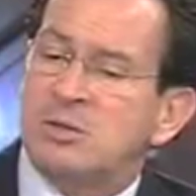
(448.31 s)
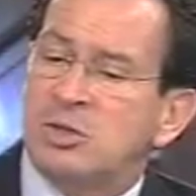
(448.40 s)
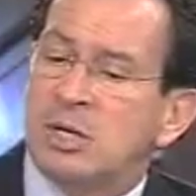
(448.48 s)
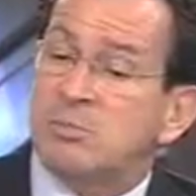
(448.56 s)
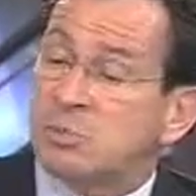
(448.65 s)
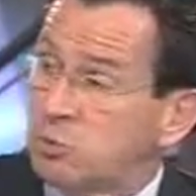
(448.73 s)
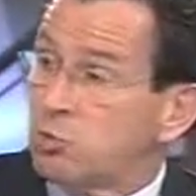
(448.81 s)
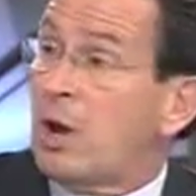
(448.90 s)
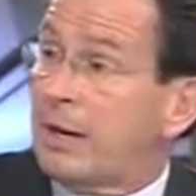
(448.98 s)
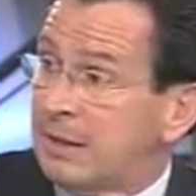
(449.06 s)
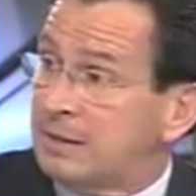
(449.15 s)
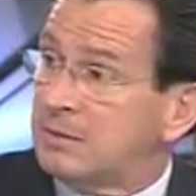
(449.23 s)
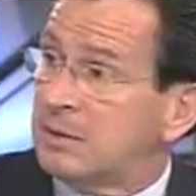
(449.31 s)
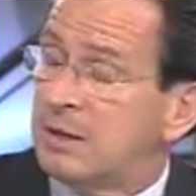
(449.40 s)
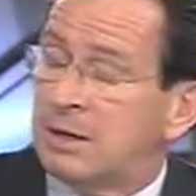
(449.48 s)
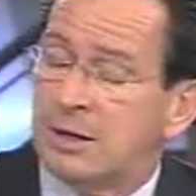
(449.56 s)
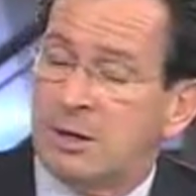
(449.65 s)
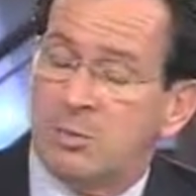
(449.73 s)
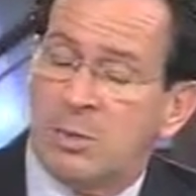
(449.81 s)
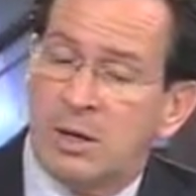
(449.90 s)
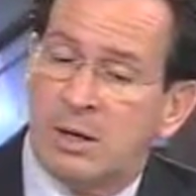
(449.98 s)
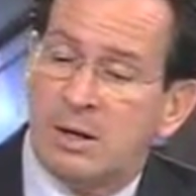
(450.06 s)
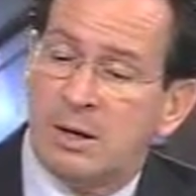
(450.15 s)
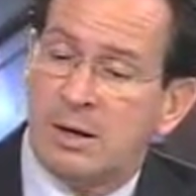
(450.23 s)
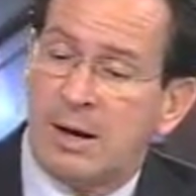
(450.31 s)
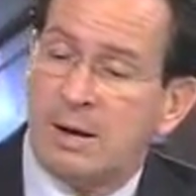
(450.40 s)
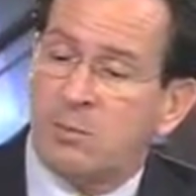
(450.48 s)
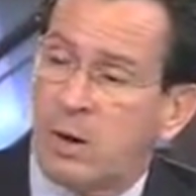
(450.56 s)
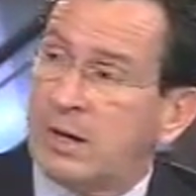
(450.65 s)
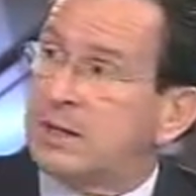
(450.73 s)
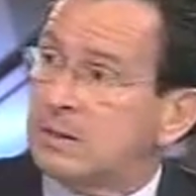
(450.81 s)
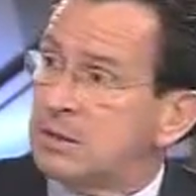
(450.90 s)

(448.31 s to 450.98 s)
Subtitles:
Jim's running. Yeah. I'm waiting